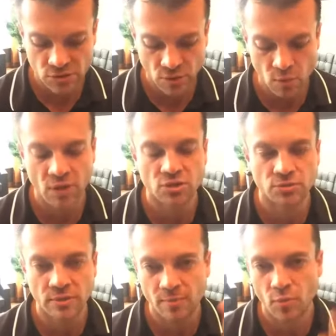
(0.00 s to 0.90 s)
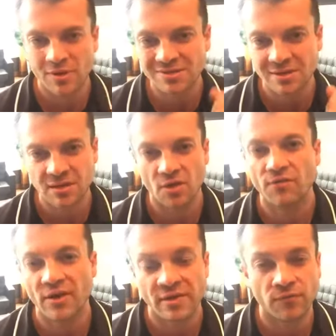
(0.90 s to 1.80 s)
So I wanted to, number 1 is to
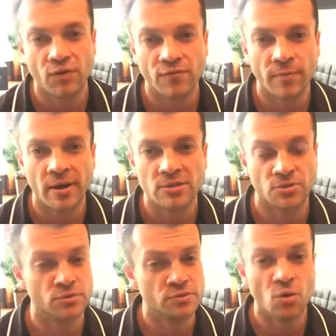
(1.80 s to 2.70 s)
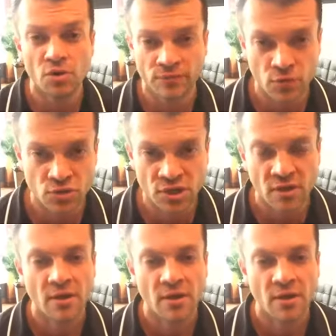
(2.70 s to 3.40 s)
clarify that for everybody so there's no confusion.